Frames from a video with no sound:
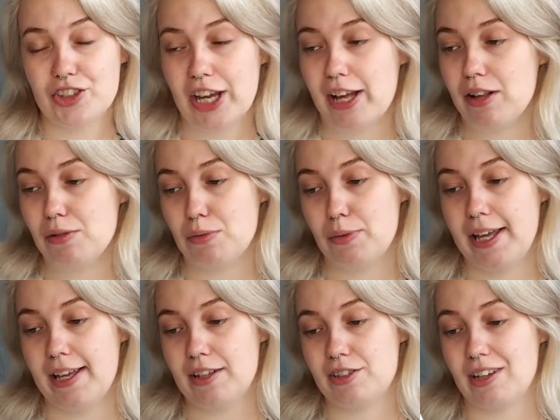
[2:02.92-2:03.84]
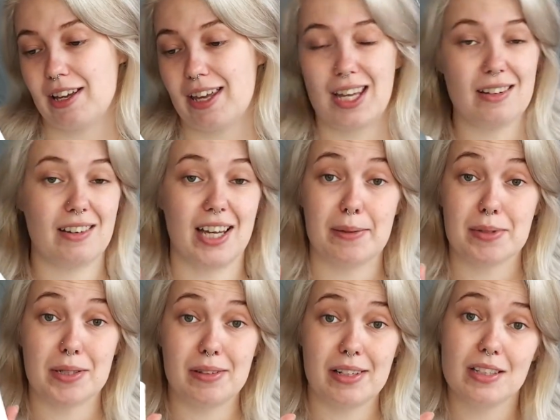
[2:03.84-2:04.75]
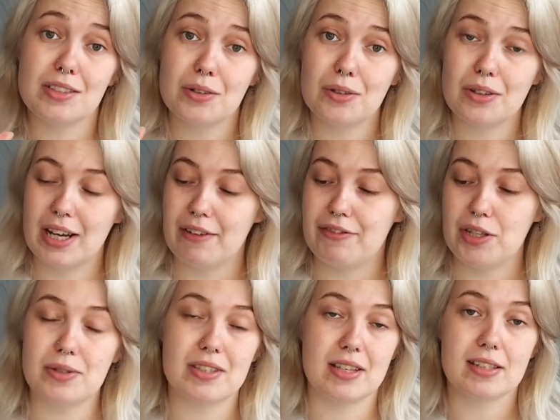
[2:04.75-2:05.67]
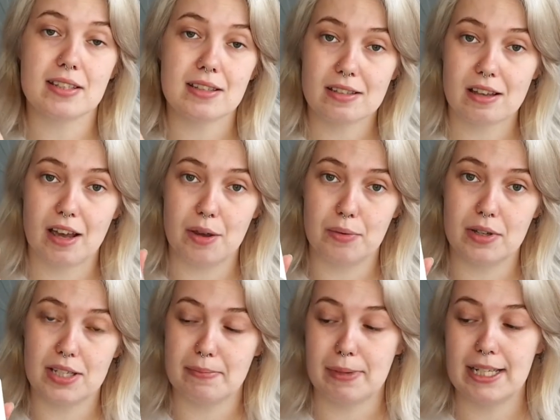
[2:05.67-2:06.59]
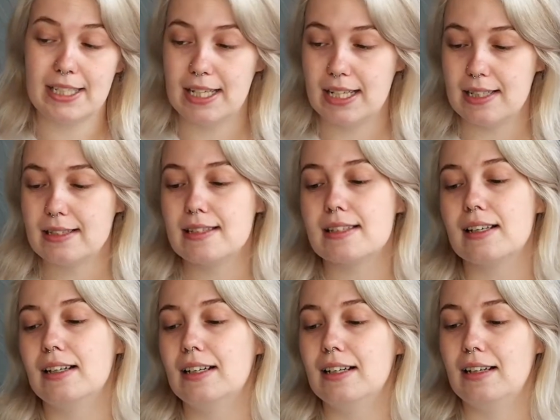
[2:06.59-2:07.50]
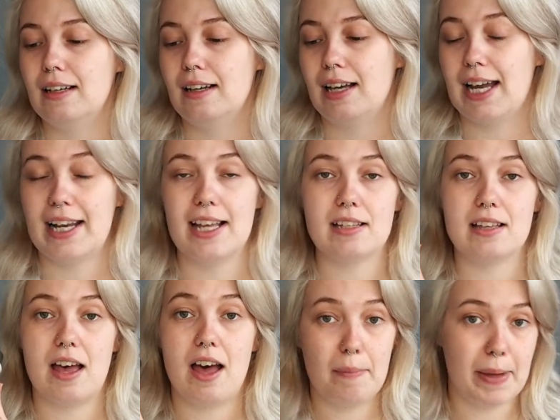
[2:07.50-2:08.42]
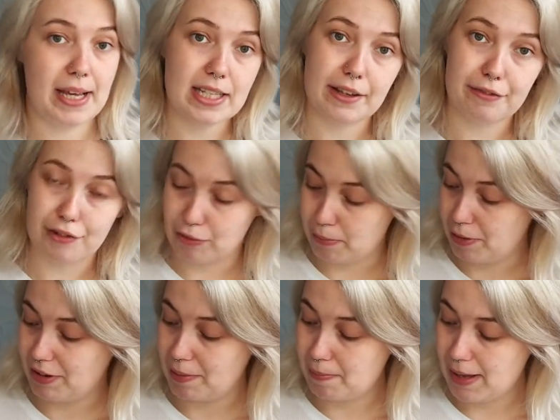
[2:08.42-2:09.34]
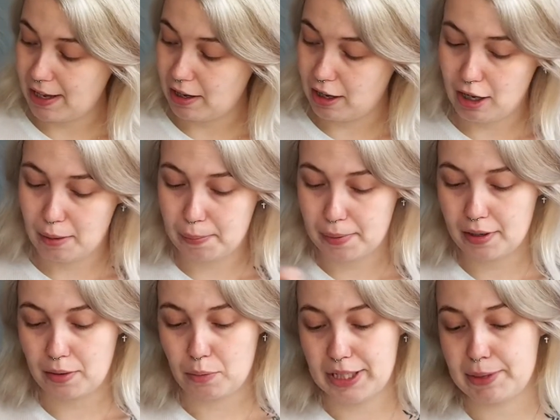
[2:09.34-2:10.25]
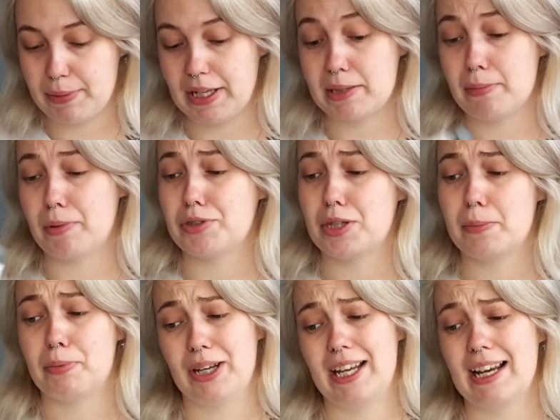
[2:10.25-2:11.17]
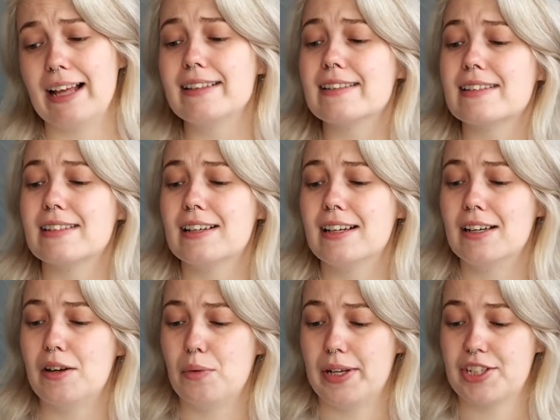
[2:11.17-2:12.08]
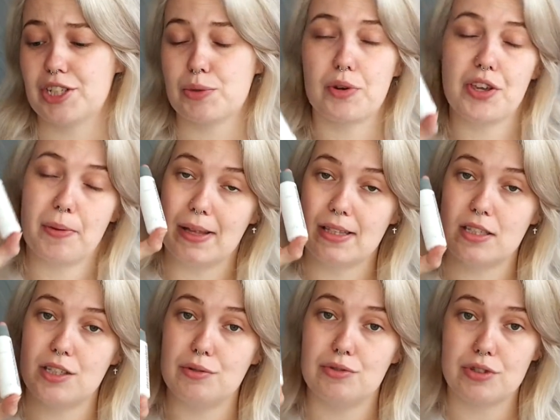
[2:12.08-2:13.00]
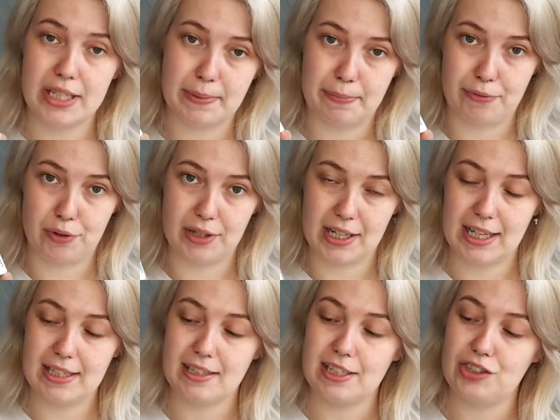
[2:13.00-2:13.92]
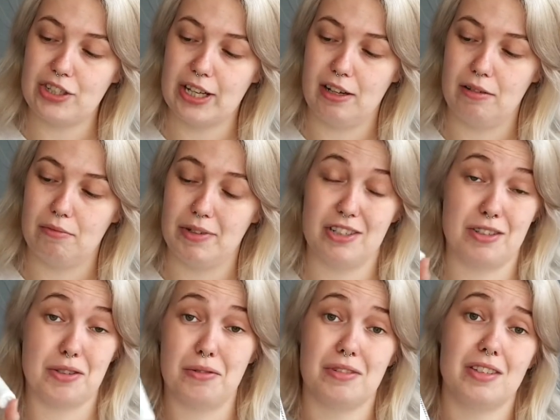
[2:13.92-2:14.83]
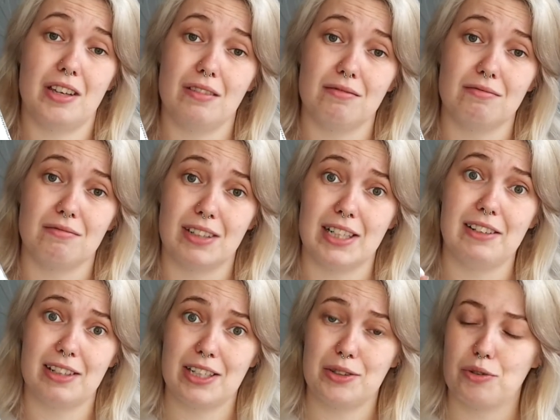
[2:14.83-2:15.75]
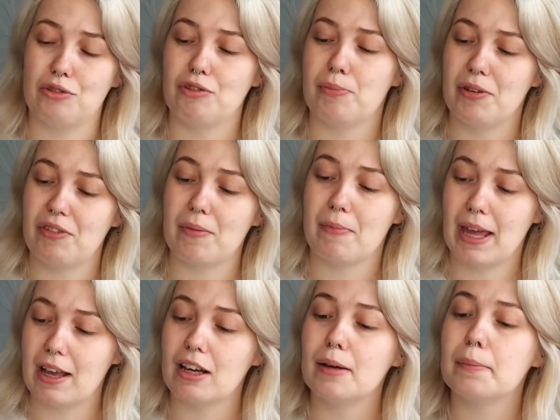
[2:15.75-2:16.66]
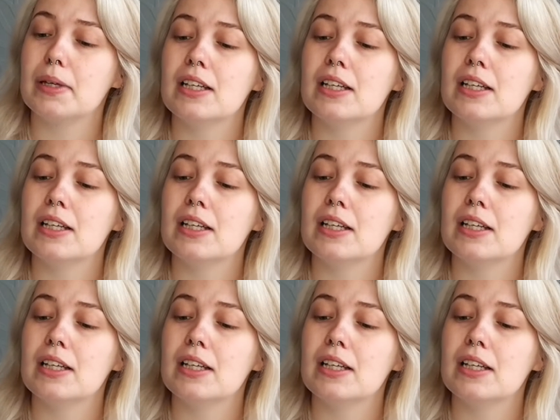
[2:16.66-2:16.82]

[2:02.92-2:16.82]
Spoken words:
gel, which again I absolutely adore. I've used this since I was in my teens, and it's amazing for removing makeup, which brings me on to the pre-cleanse, which is what you're meant to use just before the cleansing gel, which is also really, really cool for removing makeup.